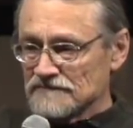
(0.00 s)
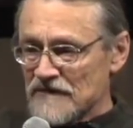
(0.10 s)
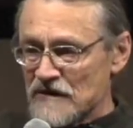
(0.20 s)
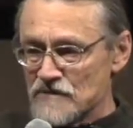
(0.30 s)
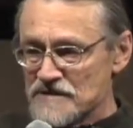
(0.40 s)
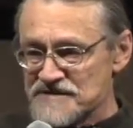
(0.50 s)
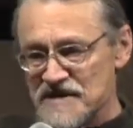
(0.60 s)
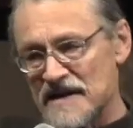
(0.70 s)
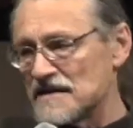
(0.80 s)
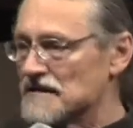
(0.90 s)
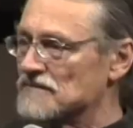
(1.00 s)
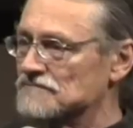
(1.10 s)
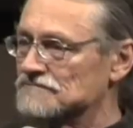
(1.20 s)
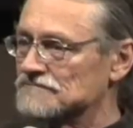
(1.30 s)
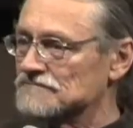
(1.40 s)
He knew exactly
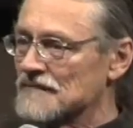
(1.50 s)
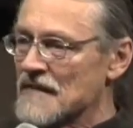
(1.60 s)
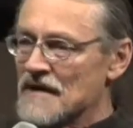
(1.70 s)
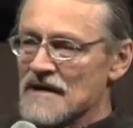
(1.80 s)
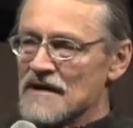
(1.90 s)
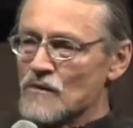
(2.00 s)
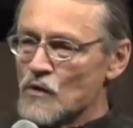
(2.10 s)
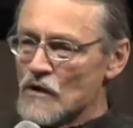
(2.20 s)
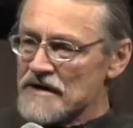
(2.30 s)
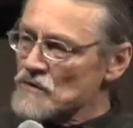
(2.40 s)
what it